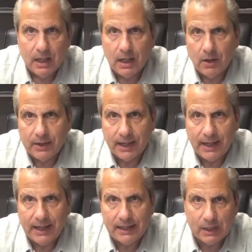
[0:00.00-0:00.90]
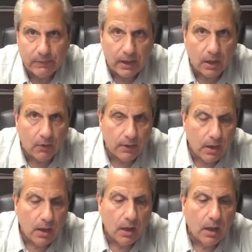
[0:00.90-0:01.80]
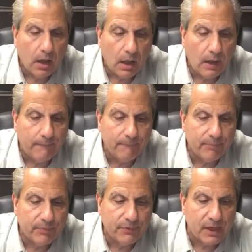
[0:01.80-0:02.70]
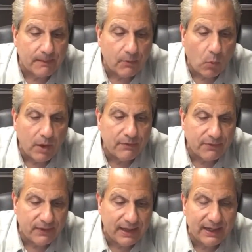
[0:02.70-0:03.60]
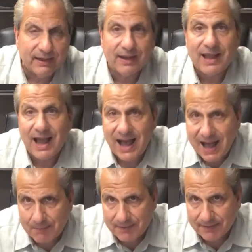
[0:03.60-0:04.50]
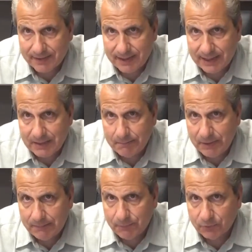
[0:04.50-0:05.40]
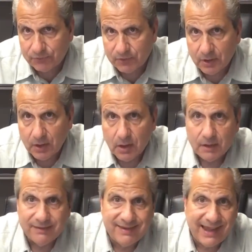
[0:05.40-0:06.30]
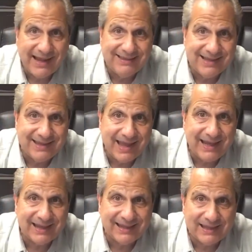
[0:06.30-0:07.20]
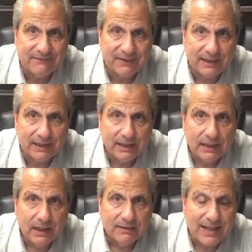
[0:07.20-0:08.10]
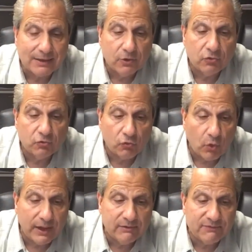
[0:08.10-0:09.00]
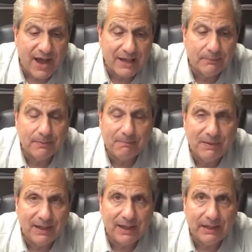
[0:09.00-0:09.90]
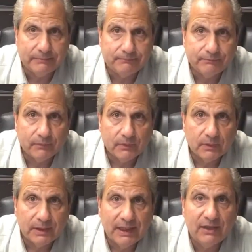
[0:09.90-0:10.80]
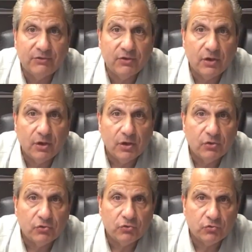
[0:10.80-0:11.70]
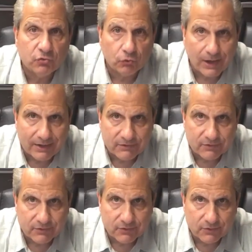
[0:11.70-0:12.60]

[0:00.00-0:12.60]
Okay, and here we go. The number one thing commonly in people's day-to-day living that destroys vitamin B is stress.